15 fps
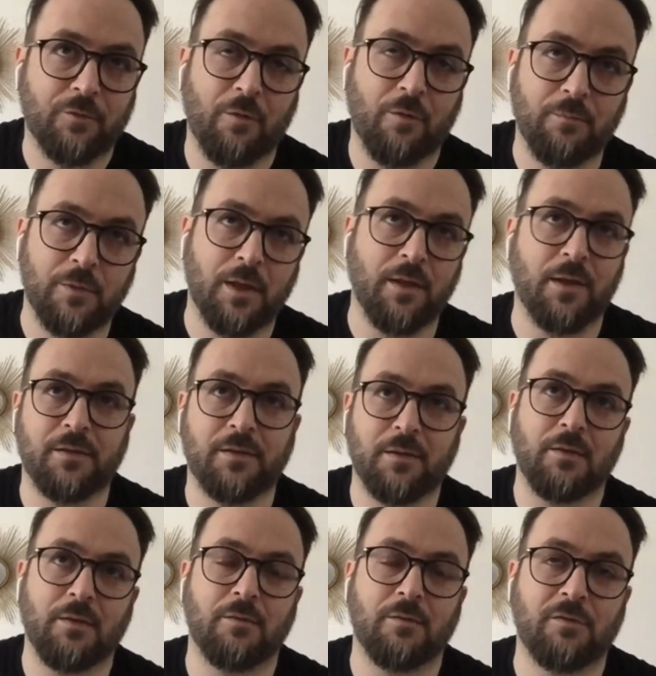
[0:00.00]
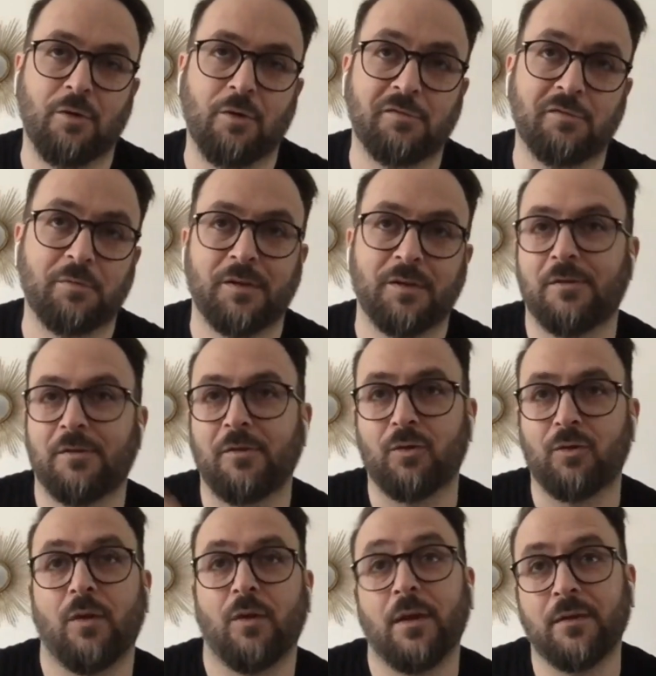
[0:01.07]
from the source business
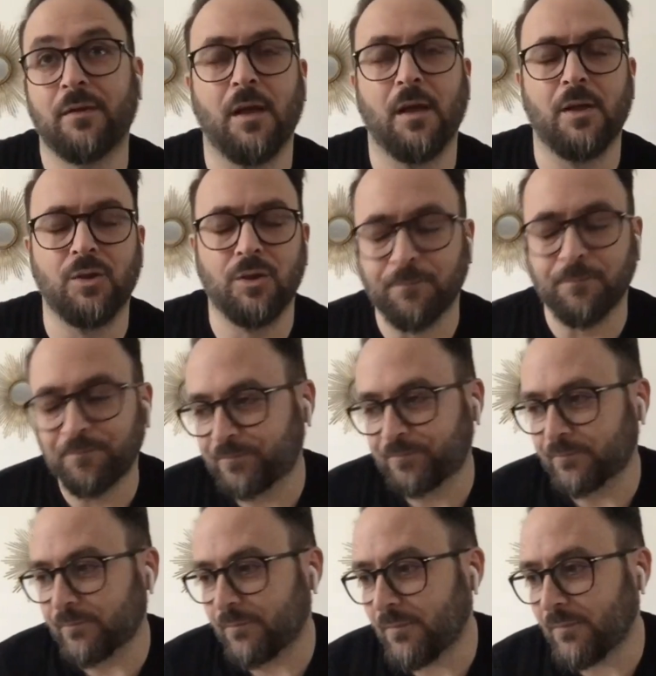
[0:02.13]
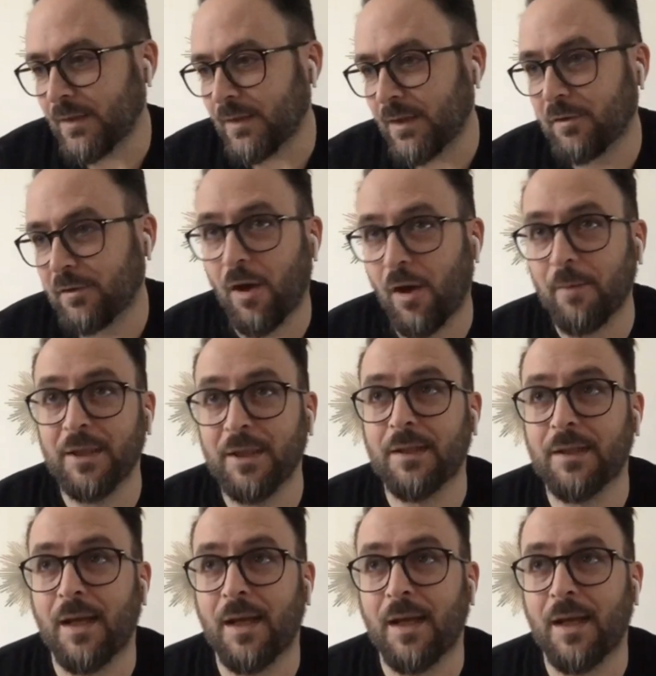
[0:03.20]
unit to the destination. So I built